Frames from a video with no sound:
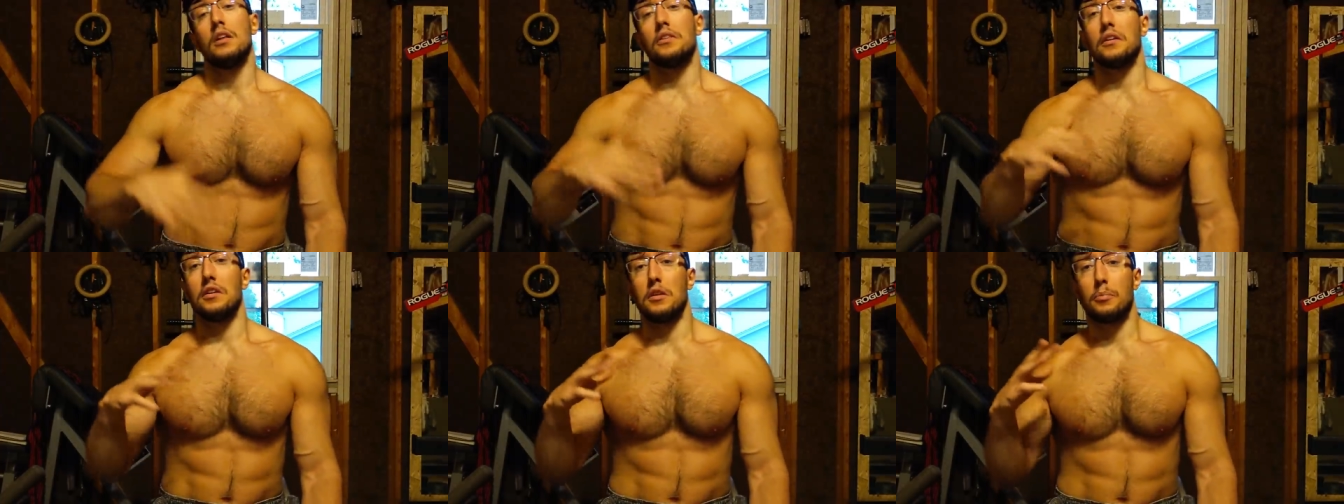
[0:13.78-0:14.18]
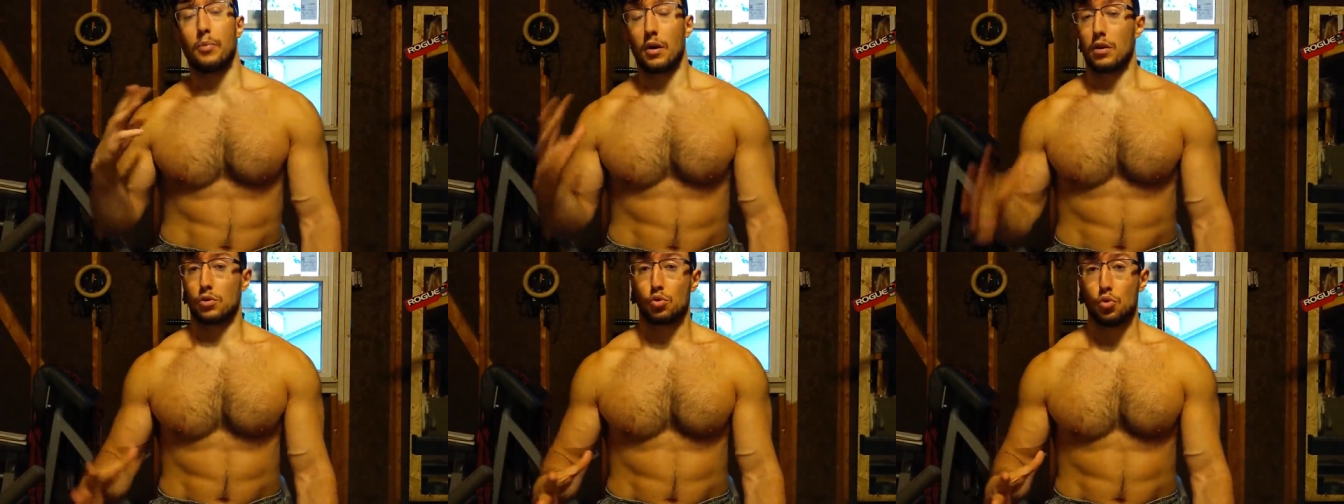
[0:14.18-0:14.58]
Then in
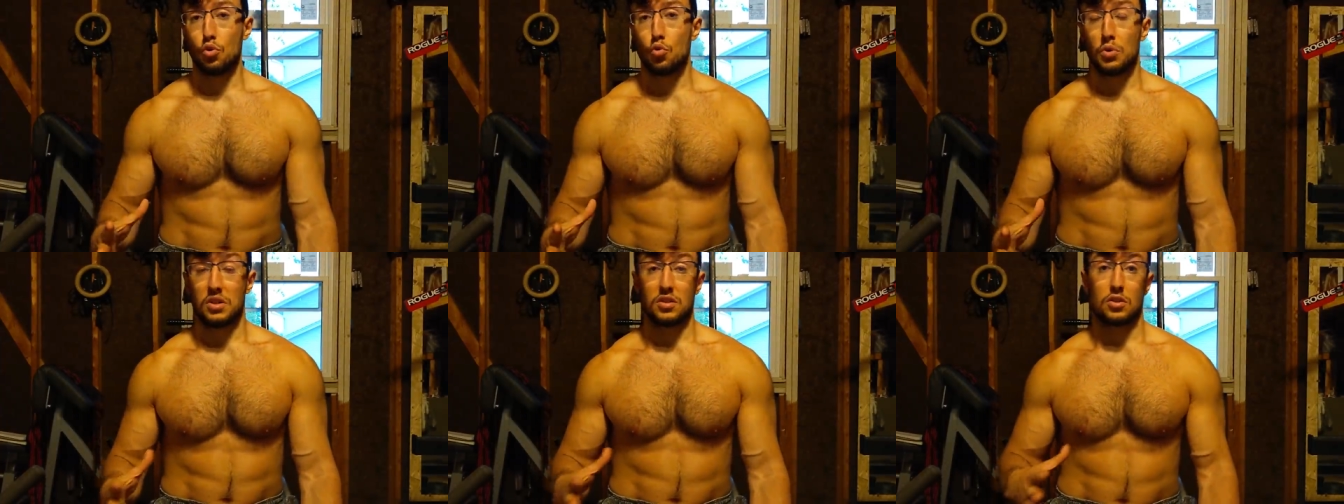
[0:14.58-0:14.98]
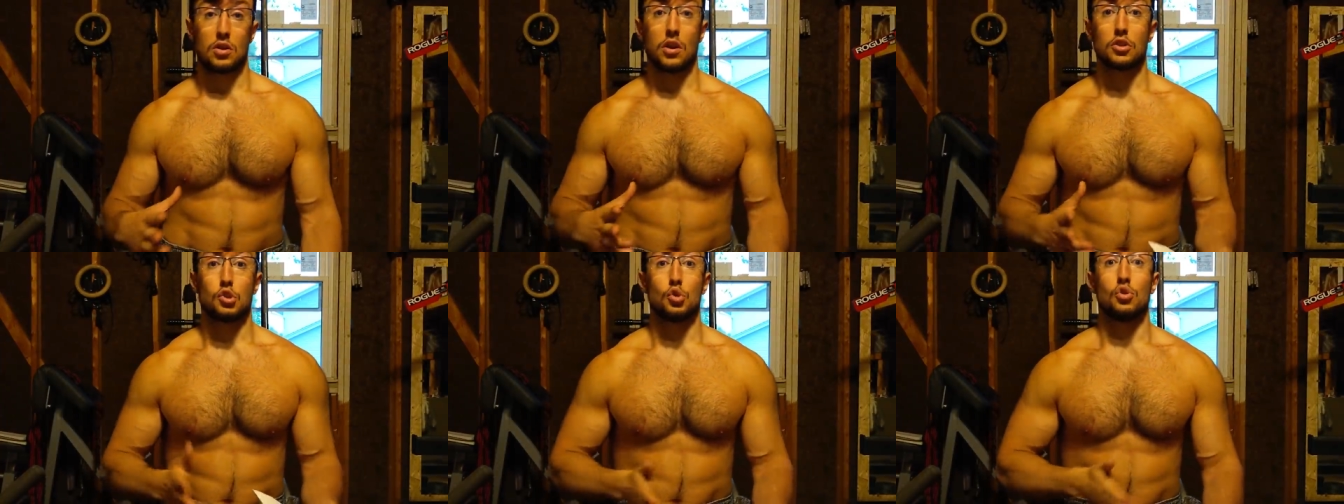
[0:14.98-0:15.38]
part 2, we
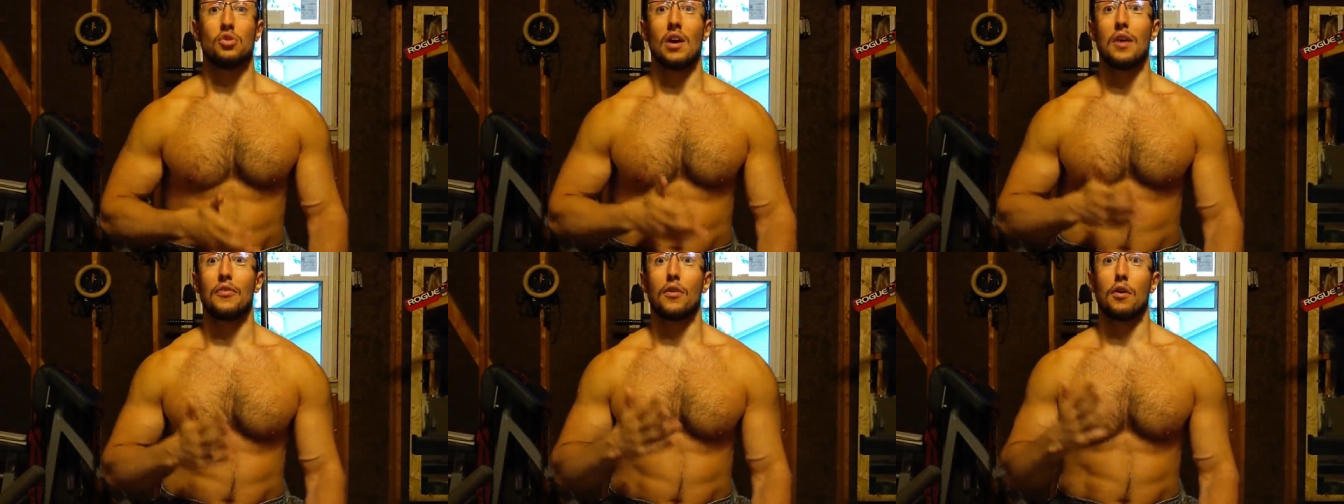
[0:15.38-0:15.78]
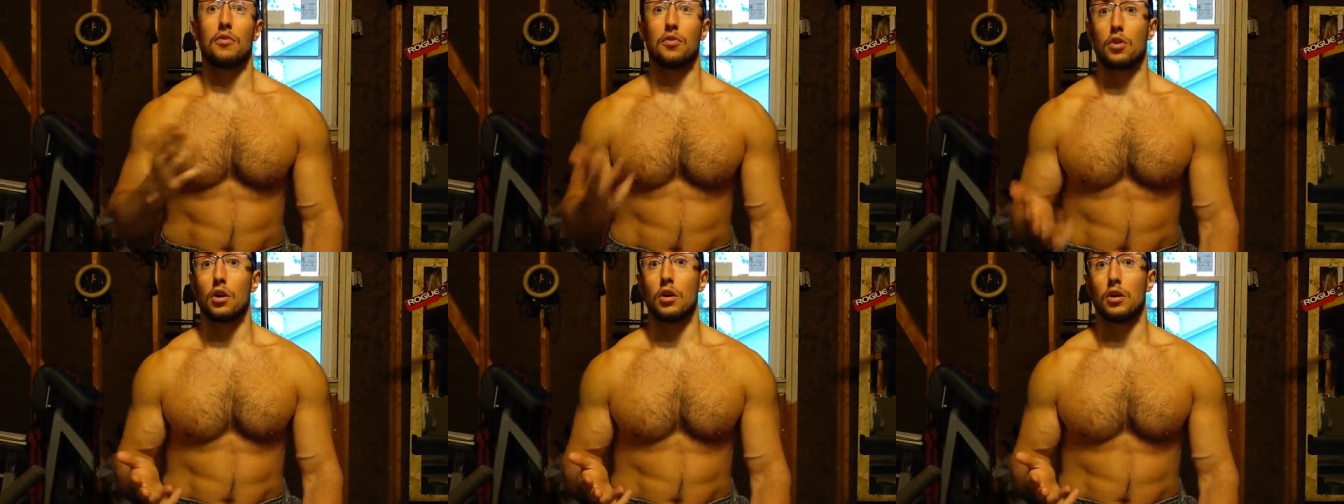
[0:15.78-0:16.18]
discussed the death
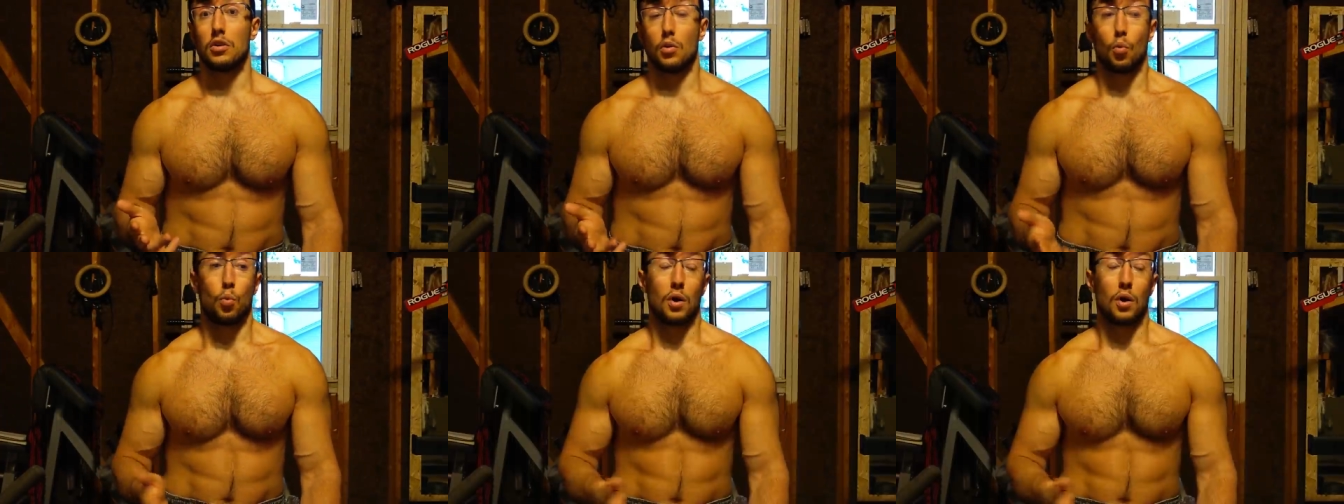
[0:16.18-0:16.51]
of God,